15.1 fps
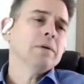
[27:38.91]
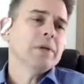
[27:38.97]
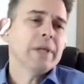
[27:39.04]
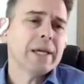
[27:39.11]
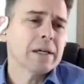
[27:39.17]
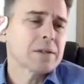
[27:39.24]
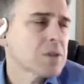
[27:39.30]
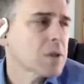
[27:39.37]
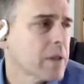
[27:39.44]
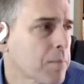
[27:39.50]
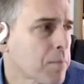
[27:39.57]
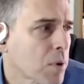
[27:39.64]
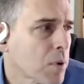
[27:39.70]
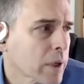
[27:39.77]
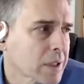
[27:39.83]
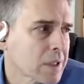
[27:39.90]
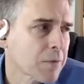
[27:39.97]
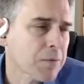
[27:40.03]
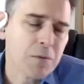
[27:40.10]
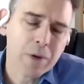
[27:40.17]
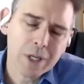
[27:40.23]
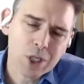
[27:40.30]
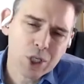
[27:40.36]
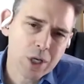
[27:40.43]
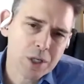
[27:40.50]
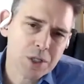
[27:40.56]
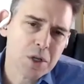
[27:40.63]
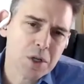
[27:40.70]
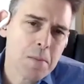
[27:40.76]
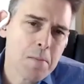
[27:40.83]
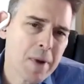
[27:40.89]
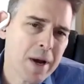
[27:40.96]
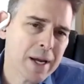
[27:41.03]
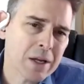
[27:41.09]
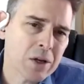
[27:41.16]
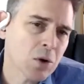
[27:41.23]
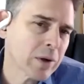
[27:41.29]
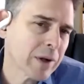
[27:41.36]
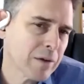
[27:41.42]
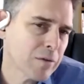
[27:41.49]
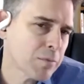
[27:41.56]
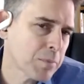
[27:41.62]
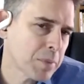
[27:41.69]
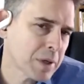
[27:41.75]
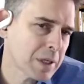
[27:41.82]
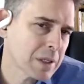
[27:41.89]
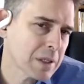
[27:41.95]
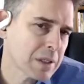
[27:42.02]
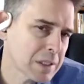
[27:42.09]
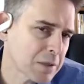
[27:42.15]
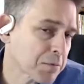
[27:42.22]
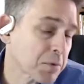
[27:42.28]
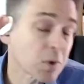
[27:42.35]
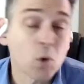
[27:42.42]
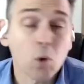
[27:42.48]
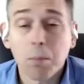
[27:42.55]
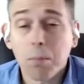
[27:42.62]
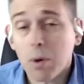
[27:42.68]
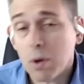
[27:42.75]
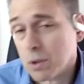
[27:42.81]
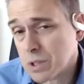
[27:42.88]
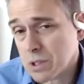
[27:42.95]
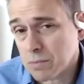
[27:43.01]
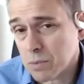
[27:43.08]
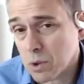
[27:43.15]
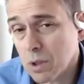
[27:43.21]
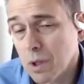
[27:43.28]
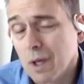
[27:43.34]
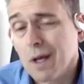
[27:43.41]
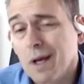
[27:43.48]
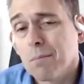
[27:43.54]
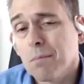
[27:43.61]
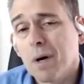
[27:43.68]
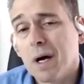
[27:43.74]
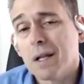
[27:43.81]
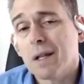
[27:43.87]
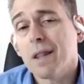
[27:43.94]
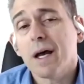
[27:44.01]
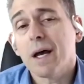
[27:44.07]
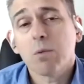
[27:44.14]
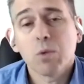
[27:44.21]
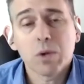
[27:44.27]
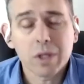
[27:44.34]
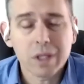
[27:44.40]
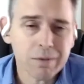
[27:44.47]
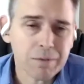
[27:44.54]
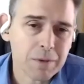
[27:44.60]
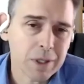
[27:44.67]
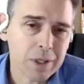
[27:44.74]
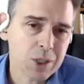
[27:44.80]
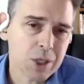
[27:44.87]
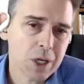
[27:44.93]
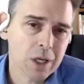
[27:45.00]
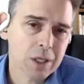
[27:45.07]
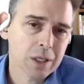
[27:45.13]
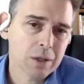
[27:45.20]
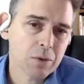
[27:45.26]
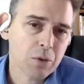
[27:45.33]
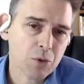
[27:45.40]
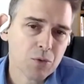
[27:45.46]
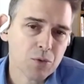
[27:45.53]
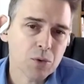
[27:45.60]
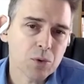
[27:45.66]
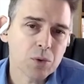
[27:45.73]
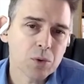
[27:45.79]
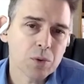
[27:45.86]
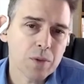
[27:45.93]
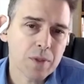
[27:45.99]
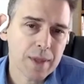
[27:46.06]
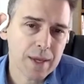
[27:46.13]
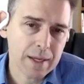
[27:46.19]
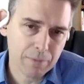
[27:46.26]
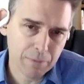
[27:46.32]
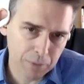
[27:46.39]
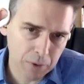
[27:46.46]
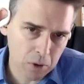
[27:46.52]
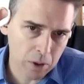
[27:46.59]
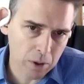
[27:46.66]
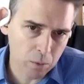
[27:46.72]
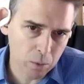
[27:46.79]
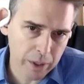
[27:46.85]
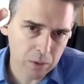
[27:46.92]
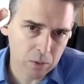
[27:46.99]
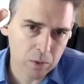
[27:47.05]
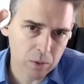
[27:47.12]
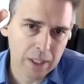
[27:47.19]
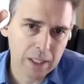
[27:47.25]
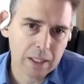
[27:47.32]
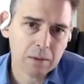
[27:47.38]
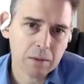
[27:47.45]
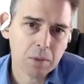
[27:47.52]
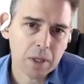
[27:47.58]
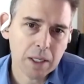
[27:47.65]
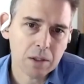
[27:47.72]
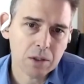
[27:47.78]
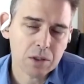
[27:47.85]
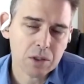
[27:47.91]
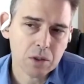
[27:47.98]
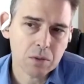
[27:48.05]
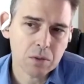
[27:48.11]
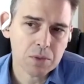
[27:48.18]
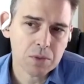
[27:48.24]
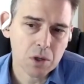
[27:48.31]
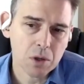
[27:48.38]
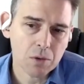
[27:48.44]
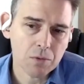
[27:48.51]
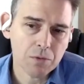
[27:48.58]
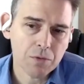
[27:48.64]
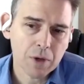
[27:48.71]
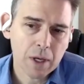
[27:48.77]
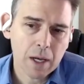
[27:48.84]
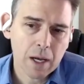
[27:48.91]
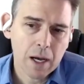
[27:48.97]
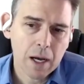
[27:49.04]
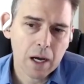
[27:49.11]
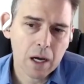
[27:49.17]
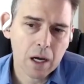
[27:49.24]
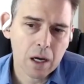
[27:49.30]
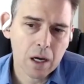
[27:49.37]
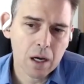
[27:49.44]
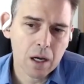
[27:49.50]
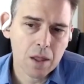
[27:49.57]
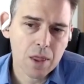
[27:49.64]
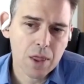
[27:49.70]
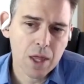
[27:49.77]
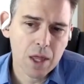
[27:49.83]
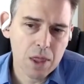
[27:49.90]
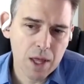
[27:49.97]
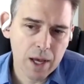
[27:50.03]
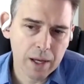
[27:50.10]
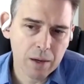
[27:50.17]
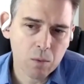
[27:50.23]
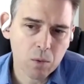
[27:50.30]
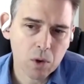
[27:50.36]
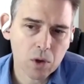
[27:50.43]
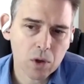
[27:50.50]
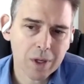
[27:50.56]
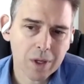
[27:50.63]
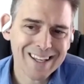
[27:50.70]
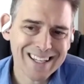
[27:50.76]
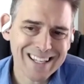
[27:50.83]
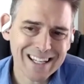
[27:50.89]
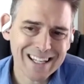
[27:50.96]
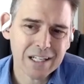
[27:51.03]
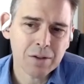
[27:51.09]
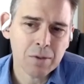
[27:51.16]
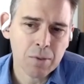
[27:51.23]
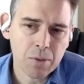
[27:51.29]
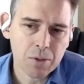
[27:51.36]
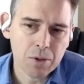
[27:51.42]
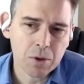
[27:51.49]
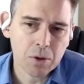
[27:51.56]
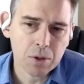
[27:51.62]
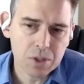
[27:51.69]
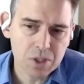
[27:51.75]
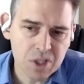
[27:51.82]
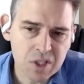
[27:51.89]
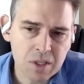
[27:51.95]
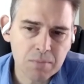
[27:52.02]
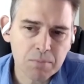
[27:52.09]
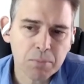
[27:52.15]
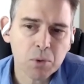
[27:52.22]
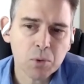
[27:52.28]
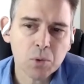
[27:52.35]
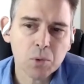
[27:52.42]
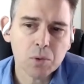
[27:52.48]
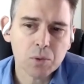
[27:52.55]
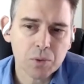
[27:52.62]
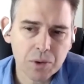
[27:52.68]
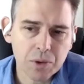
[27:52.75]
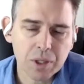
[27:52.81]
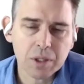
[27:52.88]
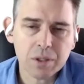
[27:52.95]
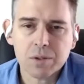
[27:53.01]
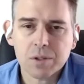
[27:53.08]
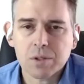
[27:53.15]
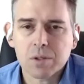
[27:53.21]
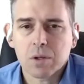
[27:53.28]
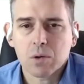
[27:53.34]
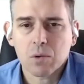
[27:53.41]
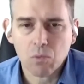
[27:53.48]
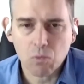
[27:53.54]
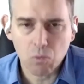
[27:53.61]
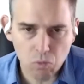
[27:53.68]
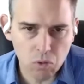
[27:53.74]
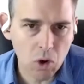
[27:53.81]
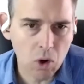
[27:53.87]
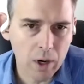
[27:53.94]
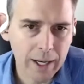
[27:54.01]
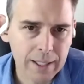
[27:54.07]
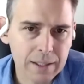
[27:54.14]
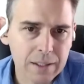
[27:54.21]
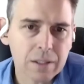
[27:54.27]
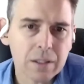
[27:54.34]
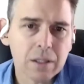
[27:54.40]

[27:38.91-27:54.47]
yeah, so their product differentiation may not have been different or possible, but they mm. were differentiating through their flywheel in, in terms of uh, they were getting the simple things right